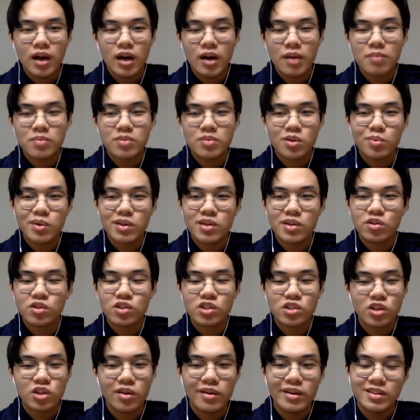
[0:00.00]
So when you're
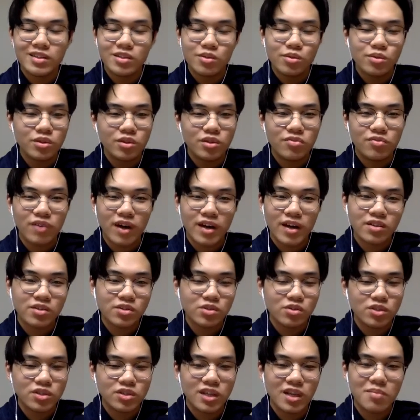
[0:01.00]
just going into all those financial
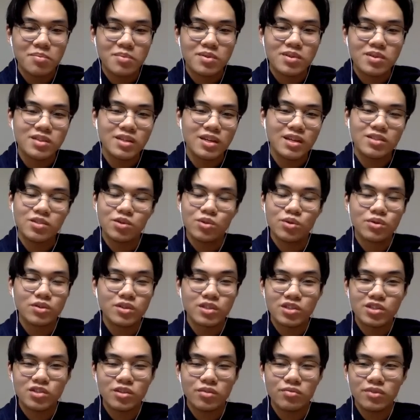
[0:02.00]
statements, it's all
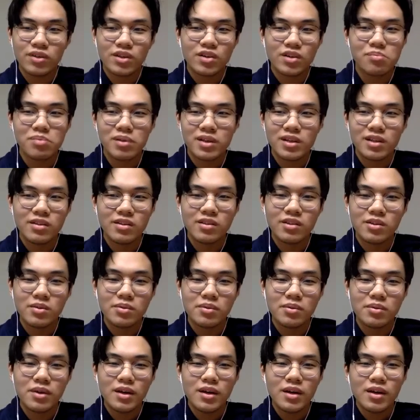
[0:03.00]
just something completely new.
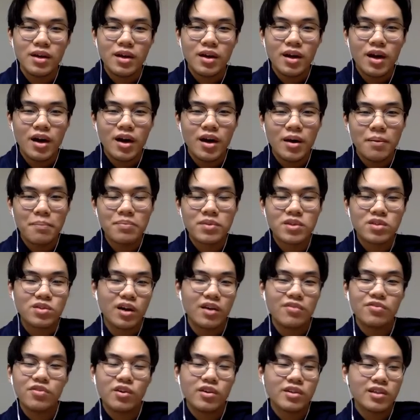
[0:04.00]
So I
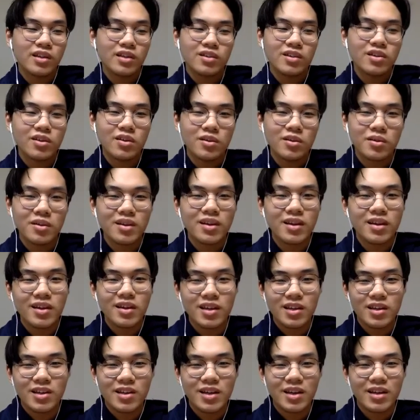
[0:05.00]
thought, you know,
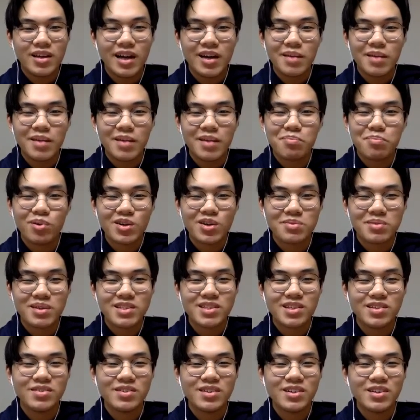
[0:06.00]
it kind of pushed
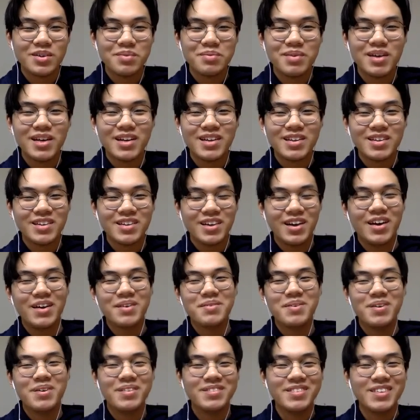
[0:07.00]
myself a little bit.
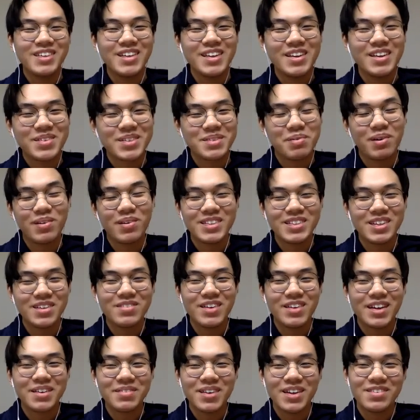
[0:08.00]
Probably don't
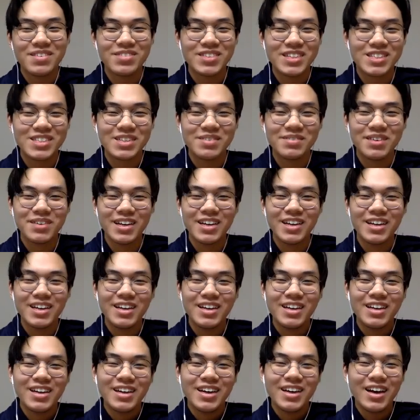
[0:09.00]
recommend for the summer
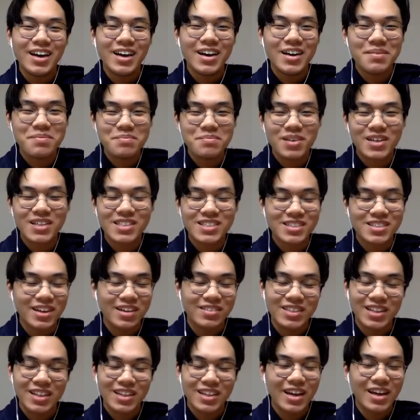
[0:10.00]
because you have
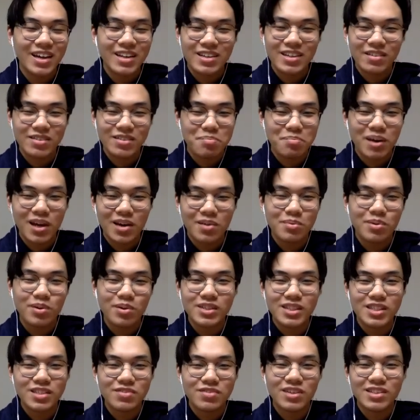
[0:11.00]
to learn, you have to pick up all
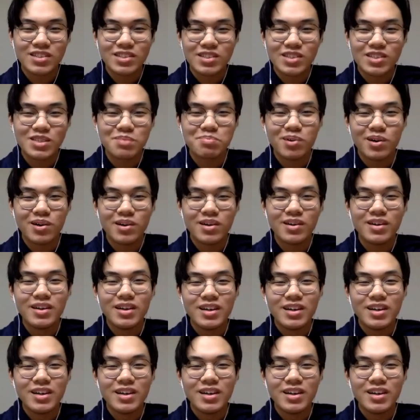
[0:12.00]
these things on the spot.